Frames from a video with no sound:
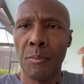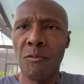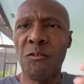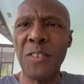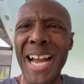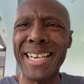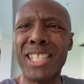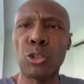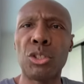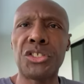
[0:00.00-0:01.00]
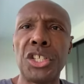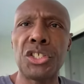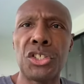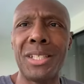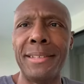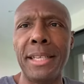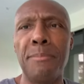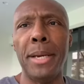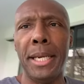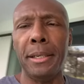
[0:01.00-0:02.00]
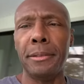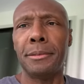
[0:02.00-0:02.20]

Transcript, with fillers: Financial decisions that they made.